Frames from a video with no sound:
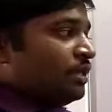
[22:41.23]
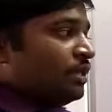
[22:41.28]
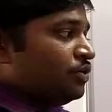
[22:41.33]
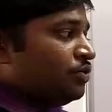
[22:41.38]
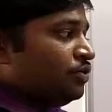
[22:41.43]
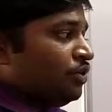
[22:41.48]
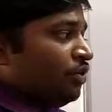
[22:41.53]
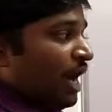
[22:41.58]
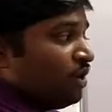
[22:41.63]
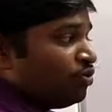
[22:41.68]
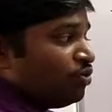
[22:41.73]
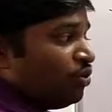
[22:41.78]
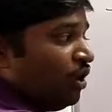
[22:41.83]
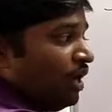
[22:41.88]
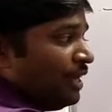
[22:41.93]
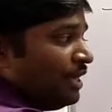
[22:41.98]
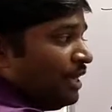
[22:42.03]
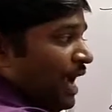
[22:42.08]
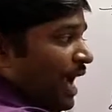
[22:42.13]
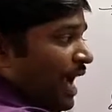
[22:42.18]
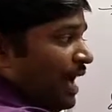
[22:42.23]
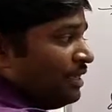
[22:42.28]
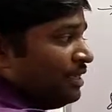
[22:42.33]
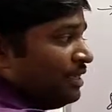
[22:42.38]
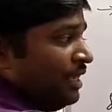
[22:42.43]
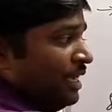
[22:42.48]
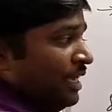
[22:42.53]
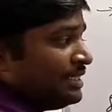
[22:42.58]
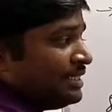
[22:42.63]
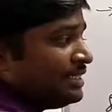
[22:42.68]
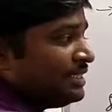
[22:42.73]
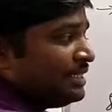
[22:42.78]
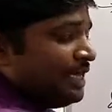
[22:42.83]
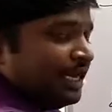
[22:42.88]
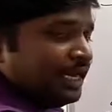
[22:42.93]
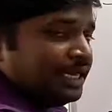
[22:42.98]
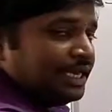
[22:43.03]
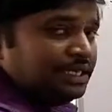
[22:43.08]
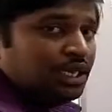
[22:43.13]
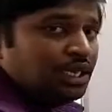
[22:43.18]
You have to add the
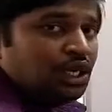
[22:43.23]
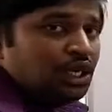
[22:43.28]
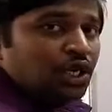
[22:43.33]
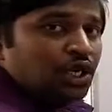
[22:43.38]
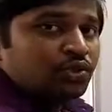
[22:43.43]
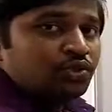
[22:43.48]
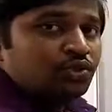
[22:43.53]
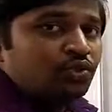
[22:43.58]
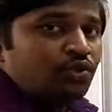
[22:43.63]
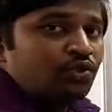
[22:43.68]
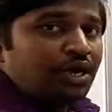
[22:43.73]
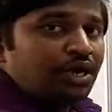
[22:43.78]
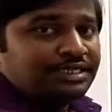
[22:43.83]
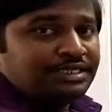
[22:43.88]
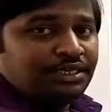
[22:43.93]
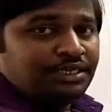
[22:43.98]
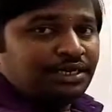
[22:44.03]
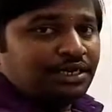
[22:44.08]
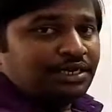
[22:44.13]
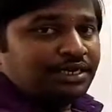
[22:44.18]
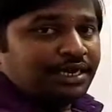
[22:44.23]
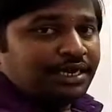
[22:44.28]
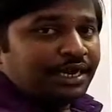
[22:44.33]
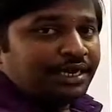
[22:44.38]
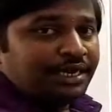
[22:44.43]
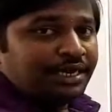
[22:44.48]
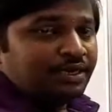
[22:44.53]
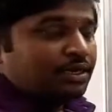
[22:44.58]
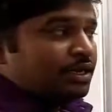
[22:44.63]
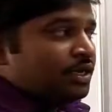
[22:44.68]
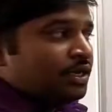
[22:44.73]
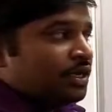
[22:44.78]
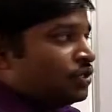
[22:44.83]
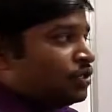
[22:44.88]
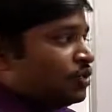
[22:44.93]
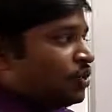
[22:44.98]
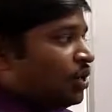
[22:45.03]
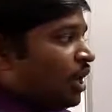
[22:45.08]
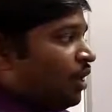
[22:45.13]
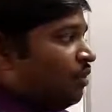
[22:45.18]
HCN to acetaldehyde.
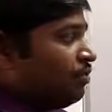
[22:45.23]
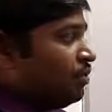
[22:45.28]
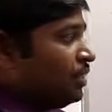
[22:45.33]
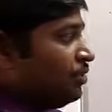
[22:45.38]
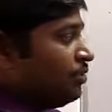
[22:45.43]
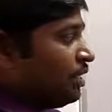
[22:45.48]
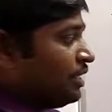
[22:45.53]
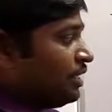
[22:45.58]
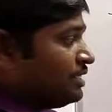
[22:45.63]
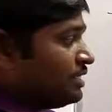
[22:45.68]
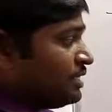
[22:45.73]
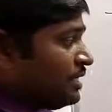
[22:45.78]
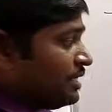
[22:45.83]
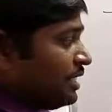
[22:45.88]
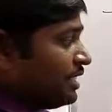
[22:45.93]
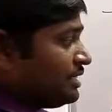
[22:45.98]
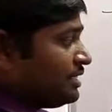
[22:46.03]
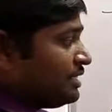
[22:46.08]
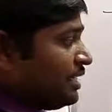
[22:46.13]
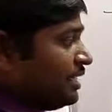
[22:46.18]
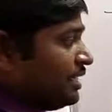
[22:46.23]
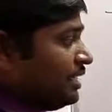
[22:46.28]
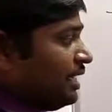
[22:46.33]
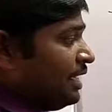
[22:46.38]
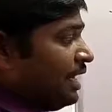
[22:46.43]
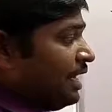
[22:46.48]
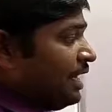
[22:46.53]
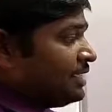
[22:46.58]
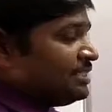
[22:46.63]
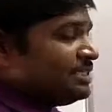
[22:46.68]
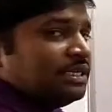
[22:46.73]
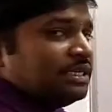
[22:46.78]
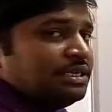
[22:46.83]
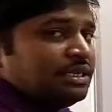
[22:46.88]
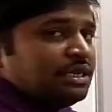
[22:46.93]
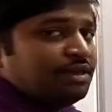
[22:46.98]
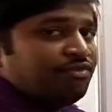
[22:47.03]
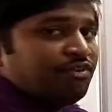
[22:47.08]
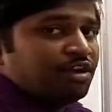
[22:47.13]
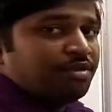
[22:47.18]
So how will you consider the acetaldehyde?
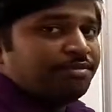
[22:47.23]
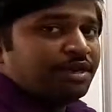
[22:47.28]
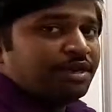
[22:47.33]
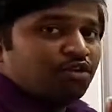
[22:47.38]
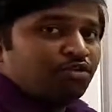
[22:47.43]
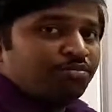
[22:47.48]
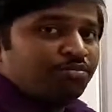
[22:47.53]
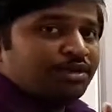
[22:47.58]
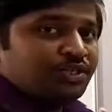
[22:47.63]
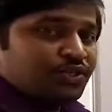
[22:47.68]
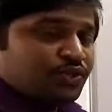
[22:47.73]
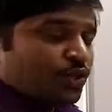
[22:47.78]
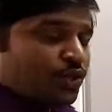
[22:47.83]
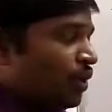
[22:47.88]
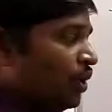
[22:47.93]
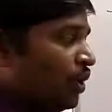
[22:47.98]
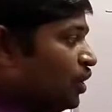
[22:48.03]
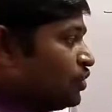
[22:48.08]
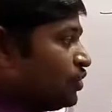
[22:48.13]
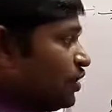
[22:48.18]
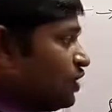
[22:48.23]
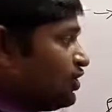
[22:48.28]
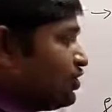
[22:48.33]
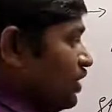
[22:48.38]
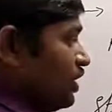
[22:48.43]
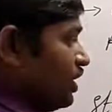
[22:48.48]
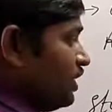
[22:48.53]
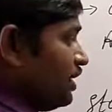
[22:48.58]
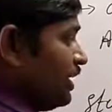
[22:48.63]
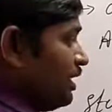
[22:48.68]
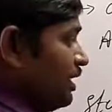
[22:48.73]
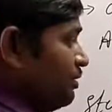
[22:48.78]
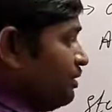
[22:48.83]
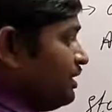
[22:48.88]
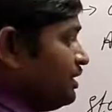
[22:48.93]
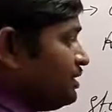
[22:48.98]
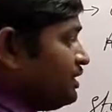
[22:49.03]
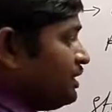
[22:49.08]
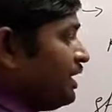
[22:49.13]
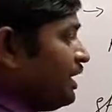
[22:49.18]
Acetaldehyde formula you must know. So acetaldehyde
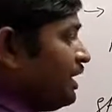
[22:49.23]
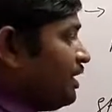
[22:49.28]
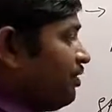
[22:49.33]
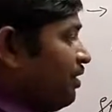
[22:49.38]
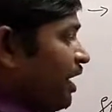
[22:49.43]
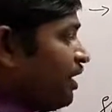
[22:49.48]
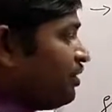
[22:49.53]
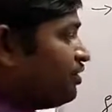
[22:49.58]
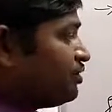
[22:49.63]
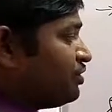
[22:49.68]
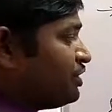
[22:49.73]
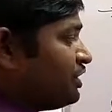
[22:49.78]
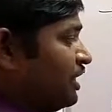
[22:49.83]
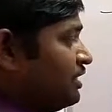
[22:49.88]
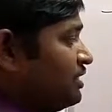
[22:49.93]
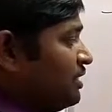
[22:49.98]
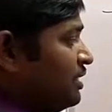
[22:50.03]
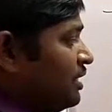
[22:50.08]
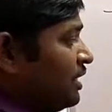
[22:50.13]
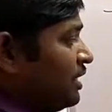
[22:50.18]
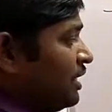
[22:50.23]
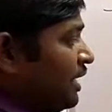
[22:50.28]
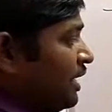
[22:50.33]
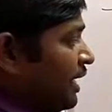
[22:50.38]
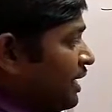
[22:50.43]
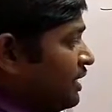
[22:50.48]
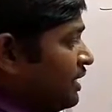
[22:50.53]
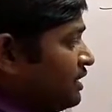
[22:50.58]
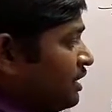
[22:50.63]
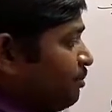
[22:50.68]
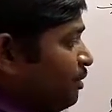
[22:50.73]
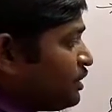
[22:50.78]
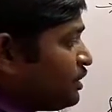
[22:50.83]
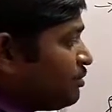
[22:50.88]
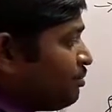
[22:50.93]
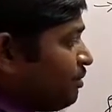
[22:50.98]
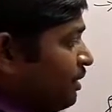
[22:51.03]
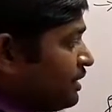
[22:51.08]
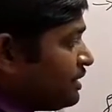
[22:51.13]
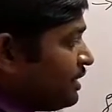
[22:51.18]
means here you have to change A is replaced
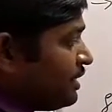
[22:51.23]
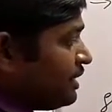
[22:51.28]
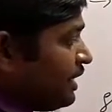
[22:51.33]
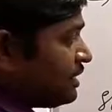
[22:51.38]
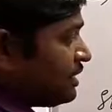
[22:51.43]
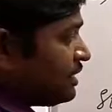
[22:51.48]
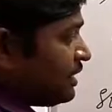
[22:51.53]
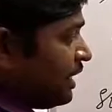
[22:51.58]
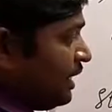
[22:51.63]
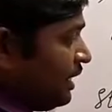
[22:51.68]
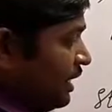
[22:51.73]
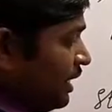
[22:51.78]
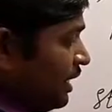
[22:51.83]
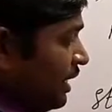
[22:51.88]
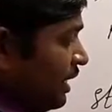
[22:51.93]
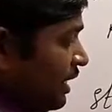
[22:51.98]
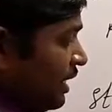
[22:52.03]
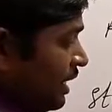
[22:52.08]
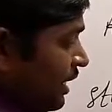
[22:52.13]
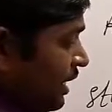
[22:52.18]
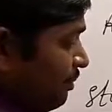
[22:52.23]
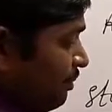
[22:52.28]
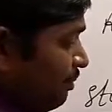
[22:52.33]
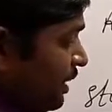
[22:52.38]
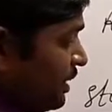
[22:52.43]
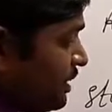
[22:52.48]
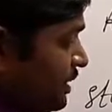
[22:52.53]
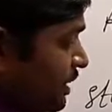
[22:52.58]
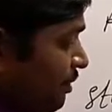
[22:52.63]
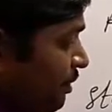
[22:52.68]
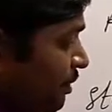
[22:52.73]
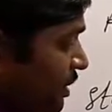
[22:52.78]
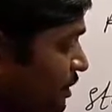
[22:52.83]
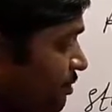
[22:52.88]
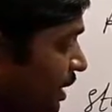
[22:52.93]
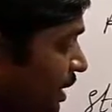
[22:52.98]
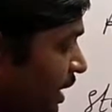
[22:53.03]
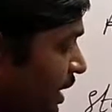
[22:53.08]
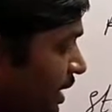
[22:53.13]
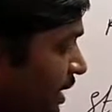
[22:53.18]
by CH3, here B is replaced
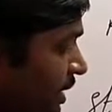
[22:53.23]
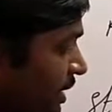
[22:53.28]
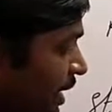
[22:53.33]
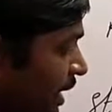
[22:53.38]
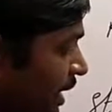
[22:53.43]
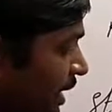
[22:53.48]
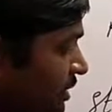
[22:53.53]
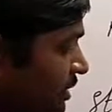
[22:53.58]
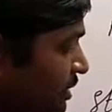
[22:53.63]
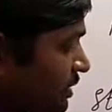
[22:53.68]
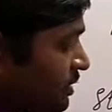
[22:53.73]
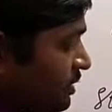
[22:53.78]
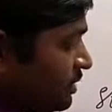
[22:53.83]
by H.